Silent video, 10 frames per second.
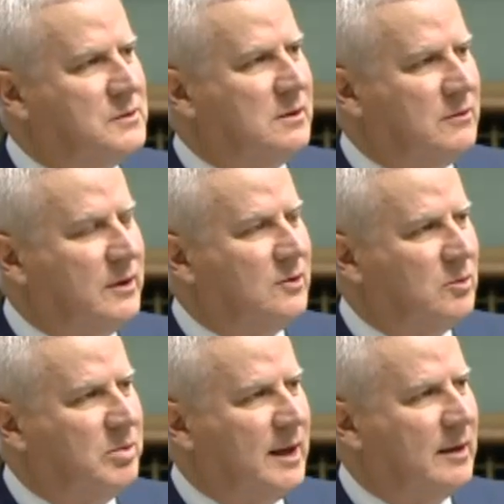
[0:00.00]
in the federal
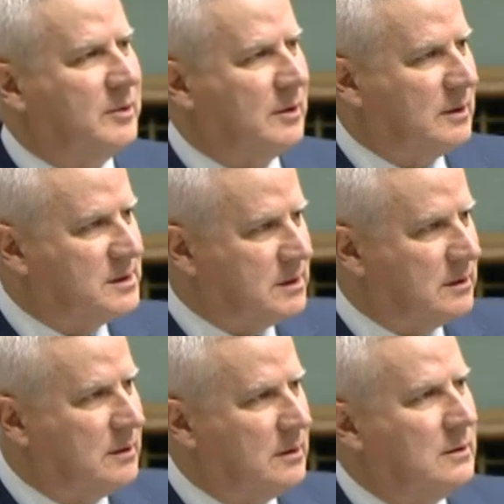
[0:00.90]
parliament and listen
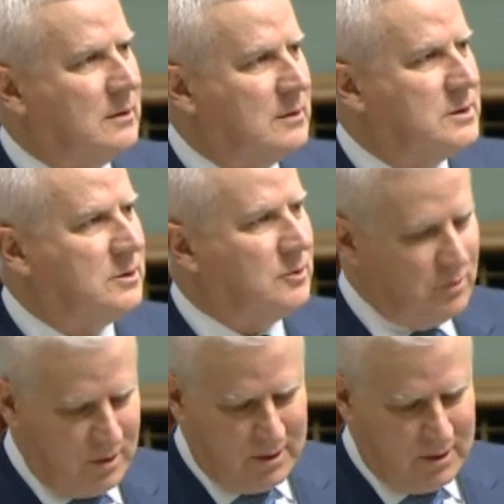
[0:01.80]
to